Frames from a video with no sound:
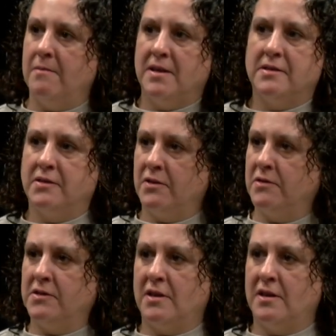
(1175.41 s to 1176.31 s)

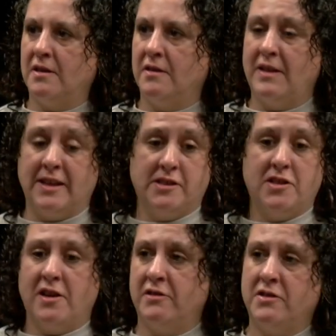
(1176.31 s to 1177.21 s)
so that's a
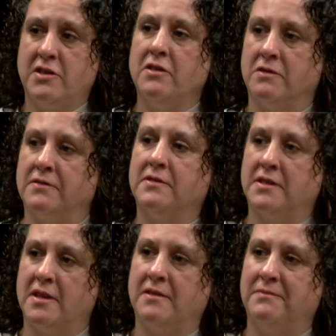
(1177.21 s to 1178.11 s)
challenge too. So,